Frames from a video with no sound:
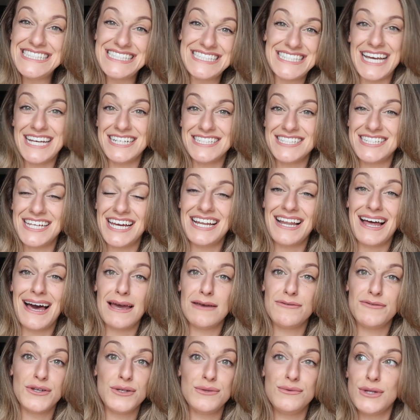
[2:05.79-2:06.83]
day-to-day
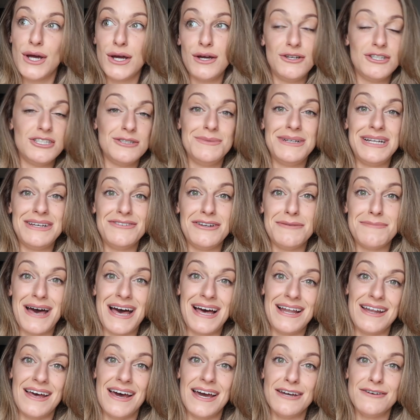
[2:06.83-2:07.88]
life. You know you should be living a
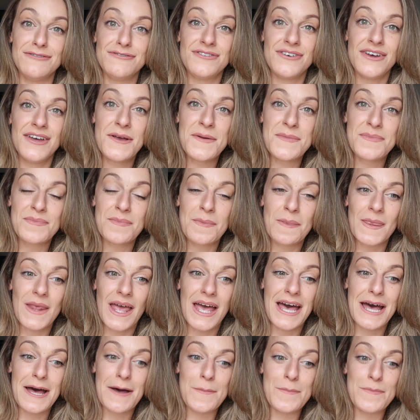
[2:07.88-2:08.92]
better life.
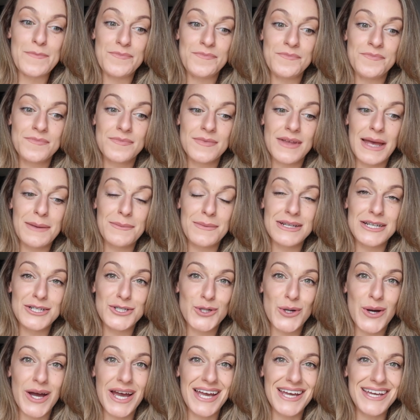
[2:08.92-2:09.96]
I'm gonna
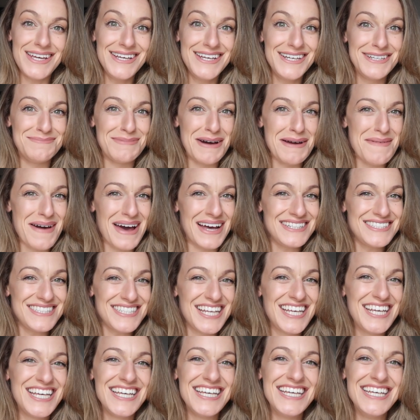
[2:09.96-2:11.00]
try my best
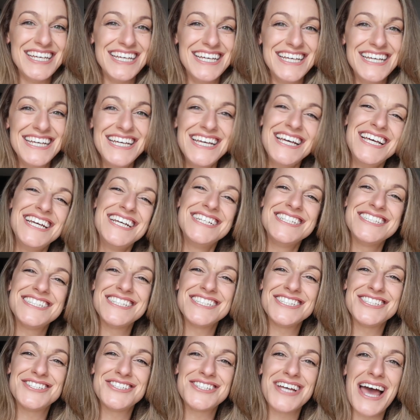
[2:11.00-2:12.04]

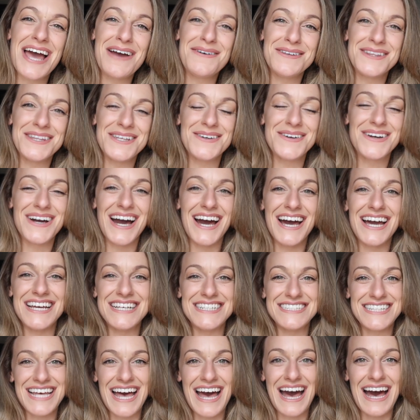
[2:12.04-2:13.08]
to share with you
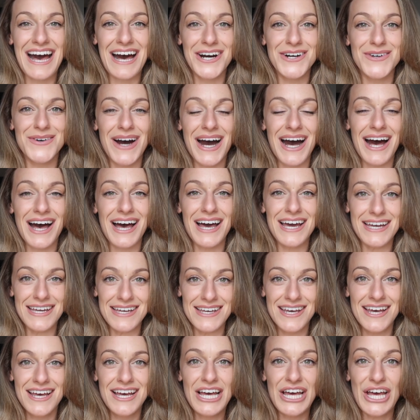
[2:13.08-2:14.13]
guys how
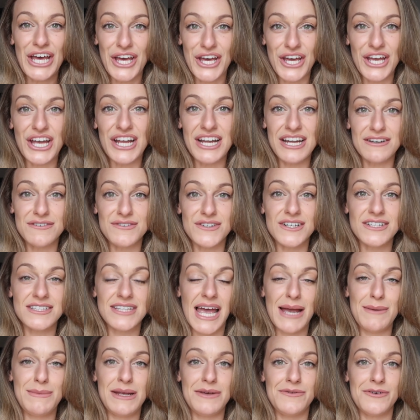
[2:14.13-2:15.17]
I earn a
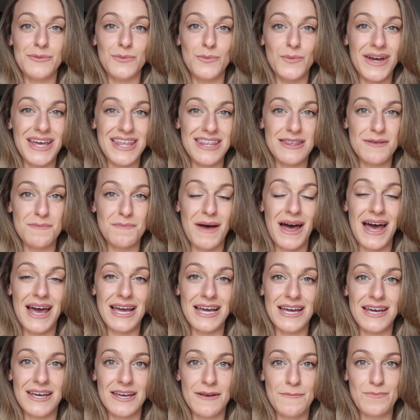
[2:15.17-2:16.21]
full-time living with
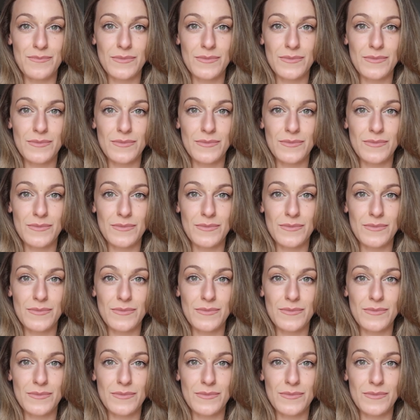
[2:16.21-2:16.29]
my